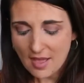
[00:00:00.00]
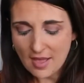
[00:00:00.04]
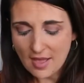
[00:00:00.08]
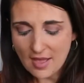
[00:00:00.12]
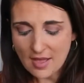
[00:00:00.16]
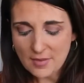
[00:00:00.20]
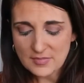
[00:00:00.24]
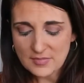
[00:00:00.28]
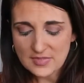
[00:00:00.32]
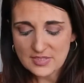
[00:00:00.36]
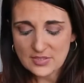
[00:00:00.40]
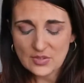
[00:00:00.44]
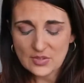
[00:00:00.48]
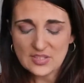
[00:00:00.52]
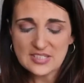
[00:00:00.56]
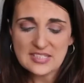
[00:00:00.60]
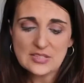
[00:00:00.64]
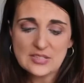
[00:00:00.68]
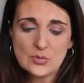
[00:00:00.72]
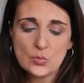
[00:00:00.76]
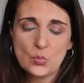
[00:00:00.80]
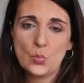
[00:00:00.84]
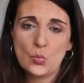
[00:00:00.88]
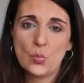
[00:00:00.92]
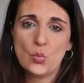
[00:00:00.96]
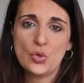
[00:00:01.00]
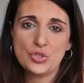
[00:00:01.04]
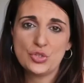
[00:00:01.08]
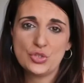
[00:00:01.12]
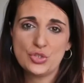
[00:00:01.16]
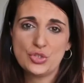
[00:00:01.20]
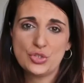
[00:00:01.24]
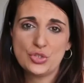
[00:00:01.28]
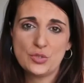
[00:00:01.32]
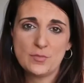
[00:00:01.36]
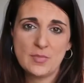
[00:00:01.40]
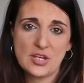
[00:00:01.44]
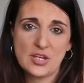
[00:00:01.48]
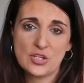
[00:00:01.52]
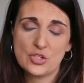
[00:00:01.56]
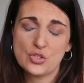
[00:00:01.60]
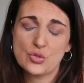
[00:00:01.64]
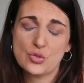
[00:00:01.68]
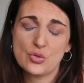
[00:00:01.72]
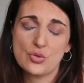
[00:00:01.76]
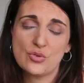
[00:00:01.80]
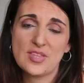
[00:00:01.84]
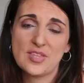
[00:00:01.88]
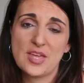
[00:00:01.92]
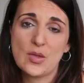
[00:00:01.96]
um, so I did want to make
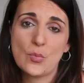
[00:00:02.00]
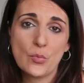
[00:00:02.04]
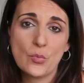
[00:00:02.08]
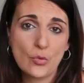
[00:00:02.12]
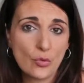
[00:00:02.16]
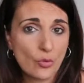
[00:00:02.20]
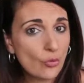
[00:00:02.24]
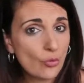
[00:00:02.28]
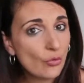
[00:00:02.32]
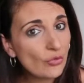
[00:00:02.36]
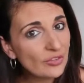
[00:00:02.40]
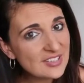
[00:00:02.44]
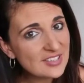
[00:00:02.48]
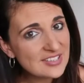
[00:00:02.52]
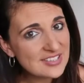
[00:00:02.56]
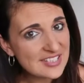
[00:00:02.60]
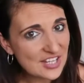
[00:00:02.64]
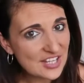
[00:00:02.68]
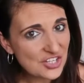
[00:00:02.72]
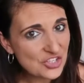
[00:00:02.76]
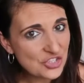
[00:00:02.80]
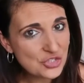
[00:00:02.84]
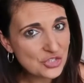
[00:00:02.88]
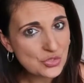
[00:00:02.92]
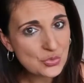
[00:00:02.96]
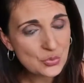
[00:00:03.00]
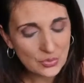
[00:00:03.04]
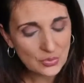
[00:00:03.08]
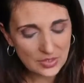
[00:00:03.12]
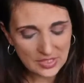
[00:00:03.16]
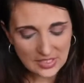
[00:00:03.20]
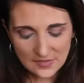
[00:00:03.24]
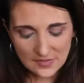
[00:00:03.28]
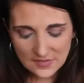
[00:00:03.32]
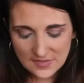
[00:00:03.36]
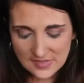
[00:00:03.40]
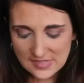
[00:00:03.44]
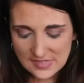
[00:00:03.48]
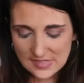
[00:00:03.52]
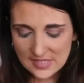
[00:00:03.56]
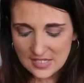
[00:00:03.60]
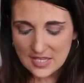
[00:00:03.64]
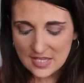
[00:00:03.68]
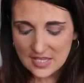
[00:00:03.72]
sure they were all intentional gifts